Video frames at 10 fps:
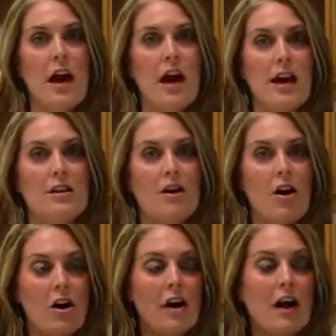And
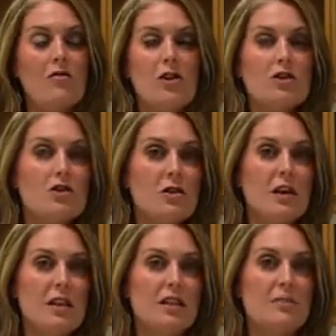on average, you're
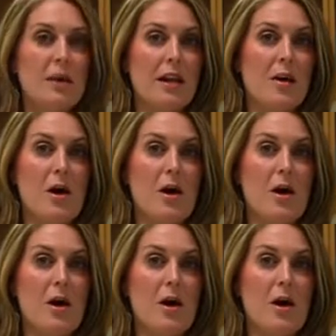looking at spending